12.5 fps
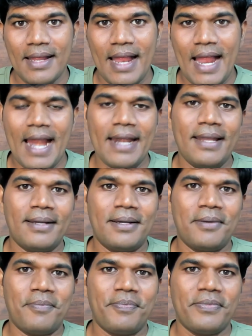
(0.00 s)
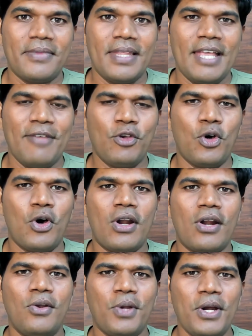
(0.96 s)
And uh, if you
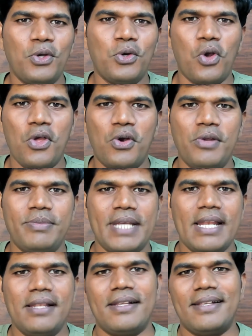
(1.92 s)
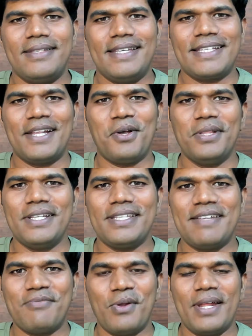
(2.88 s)
are looking to grow your YouTube channel, just click on this
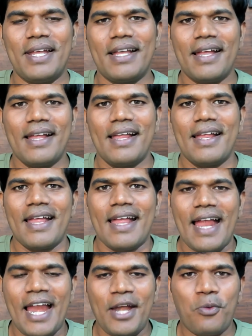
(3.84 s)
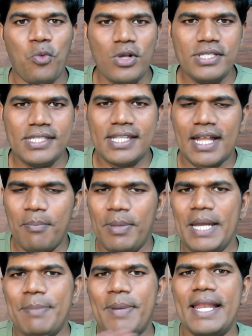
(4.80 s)
info link and watch the
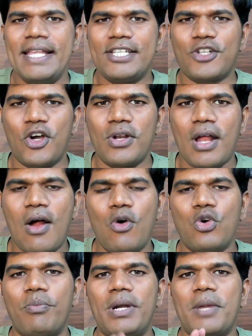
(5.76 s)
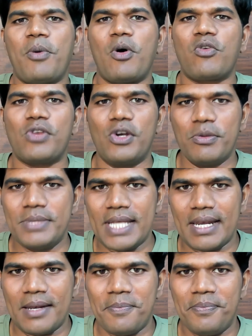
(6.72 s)
complete playlist on how to build a powerful YouTube
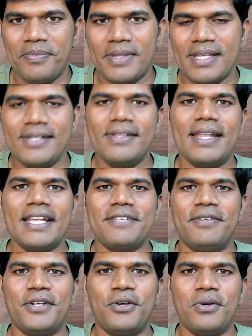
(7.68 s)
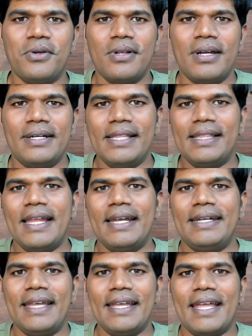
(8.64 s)
channel. See you in the next video. Till then,
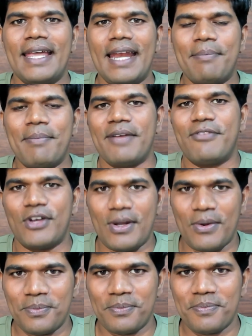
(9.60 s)
take care and bye for now.